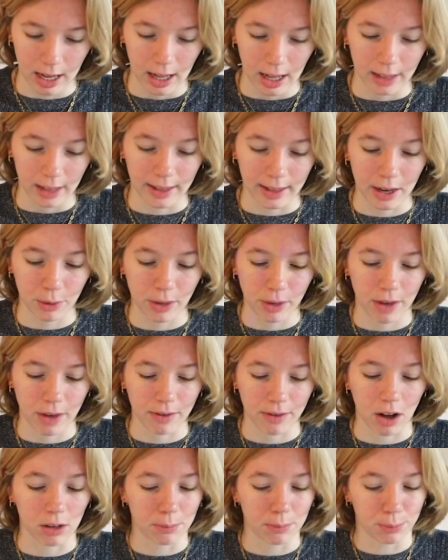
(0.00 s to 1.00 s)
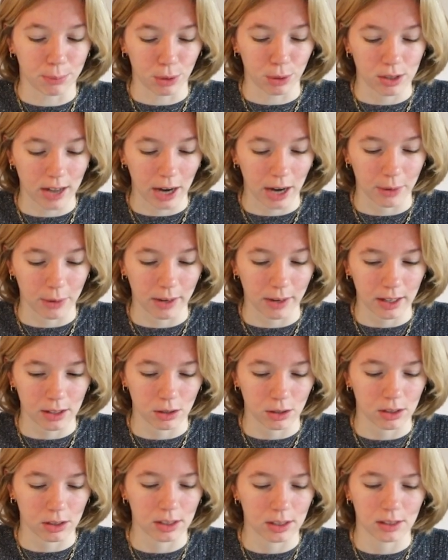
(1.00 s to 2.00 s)
Then we have all the books I read.
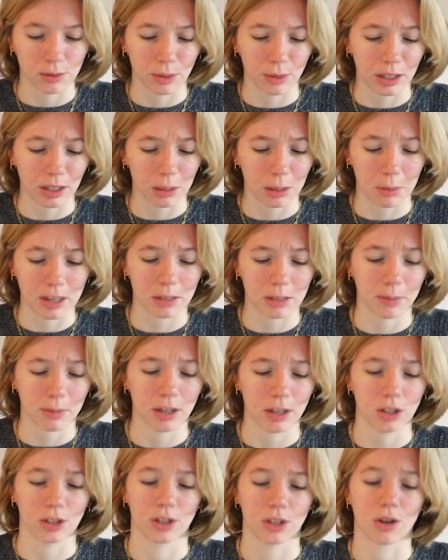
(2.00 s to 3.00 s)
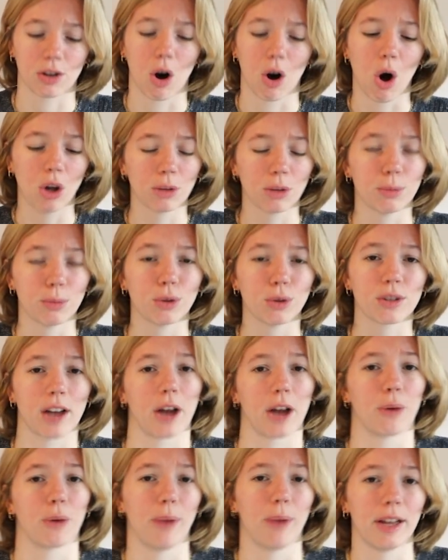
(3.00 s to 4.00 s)
So this is a really basic page, just all the books
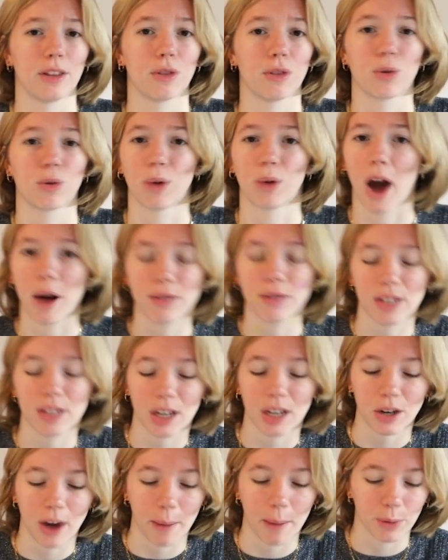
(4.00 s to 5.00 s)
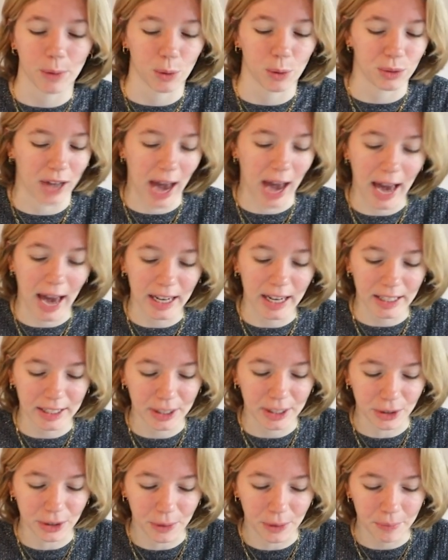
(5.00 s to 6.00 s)
I read throughout the year. I'm going to add in
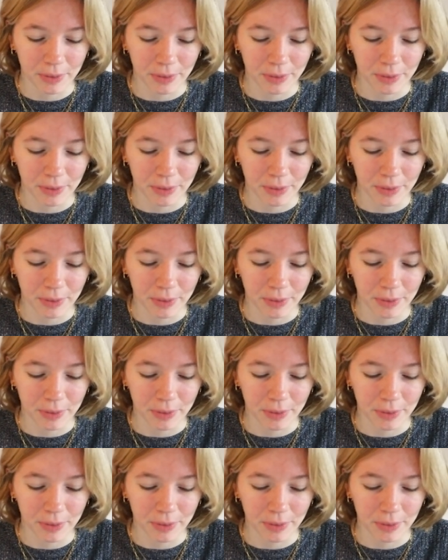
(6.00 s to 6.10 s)
here.